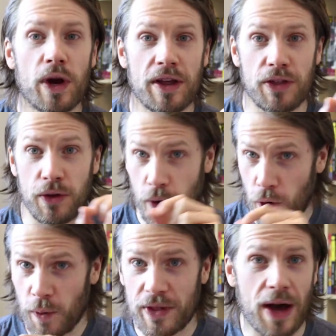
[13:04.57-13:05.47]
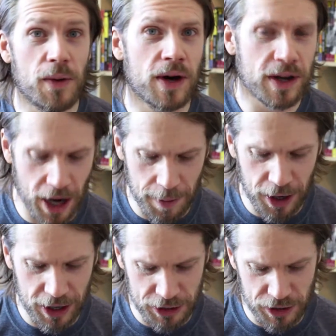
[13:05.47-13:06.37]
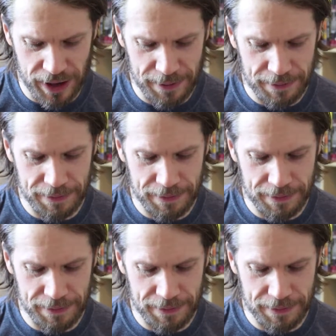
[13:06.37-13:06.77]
with or without carbohydrate?